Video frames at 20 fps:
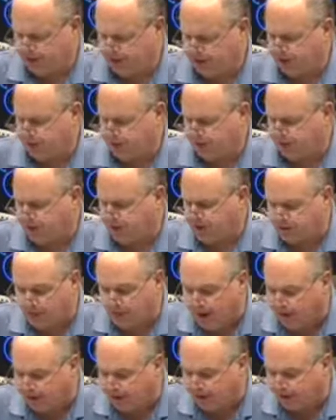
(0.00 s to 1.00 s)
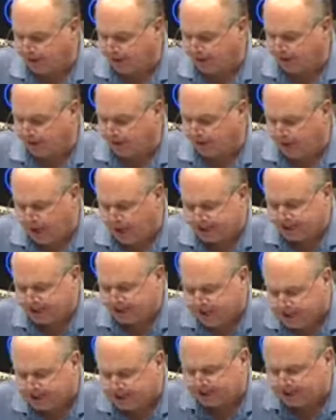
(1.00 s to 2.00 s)
news that Americans are not
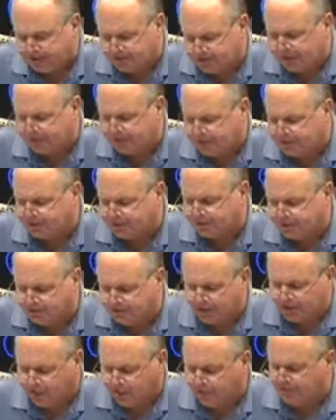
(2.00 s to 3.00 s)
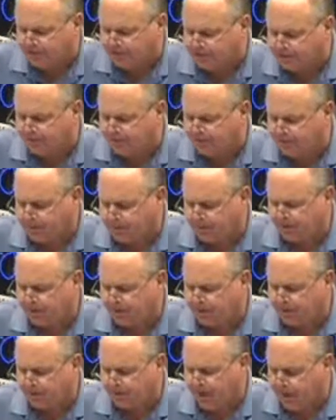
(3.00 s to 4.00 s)
yet convinced the GOP is the party
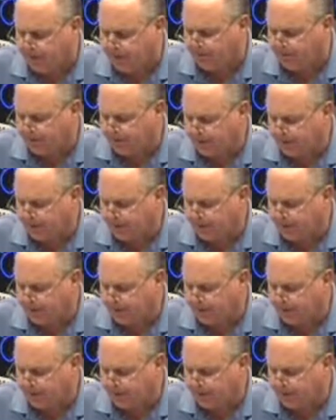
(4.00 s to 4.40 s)
for them.